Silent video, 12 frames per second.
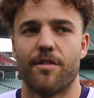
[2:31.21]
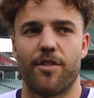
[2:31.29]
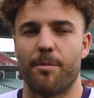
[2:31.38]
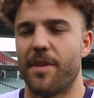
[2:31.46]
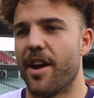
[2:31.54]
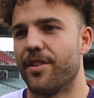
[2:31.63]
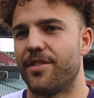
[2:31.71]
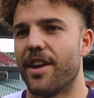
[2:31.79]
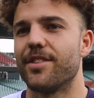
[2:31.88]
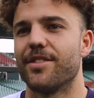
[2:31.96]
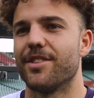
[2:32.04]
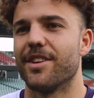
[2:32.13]
from there
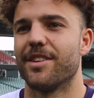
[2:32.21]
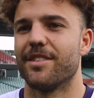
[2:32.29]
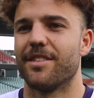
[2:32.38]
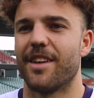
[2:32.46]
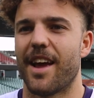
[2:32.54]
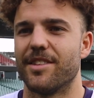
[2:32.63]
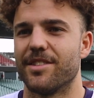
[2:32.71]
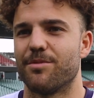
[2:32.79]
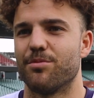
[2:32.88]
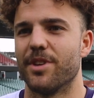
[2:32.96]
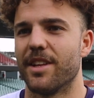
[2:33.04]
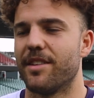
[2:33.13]
assesses it and
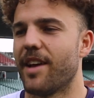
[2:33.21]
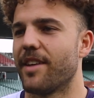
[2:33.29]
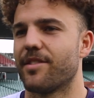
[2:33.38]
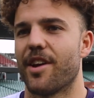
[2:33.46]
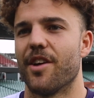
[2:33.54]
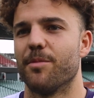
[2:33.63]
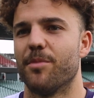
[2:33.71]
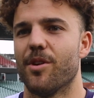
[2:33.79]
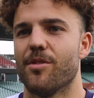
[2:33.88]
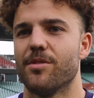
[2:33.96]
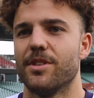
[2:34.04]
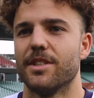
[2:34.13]
just really takes care of the
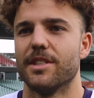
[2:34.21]
ball.